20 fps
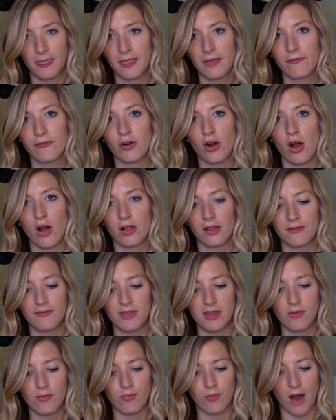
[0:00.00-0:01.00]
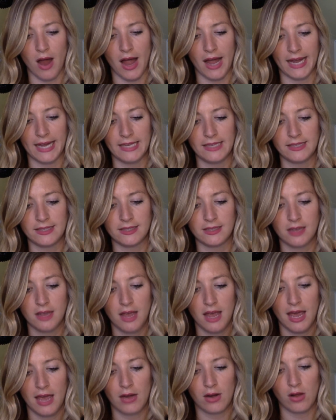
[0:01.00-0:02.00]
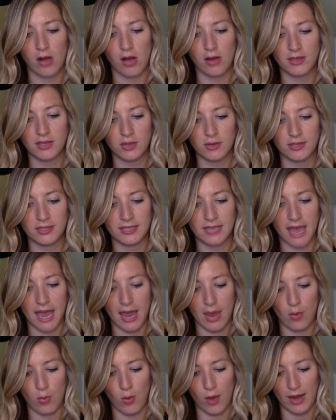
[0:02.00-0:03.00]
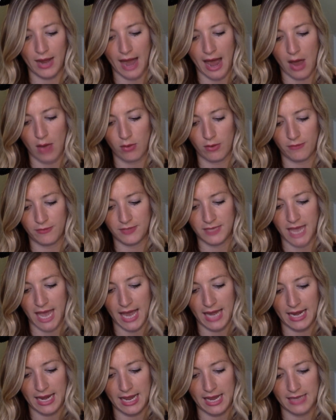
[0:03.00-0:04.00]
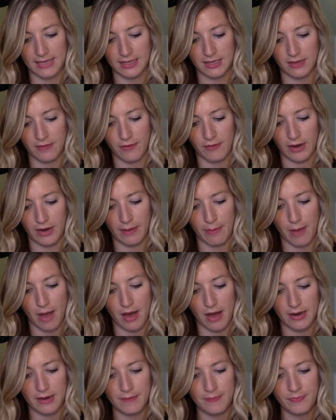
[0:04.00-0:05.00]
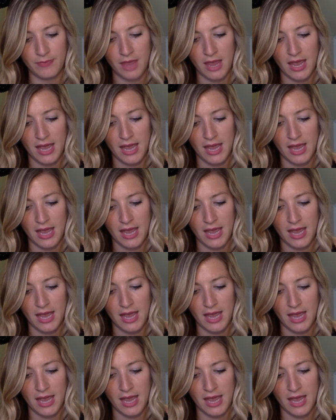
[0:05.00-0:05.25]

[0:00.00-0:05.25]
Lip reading: for all of the rides. It'll also say what out of 10 it is at the very bottom.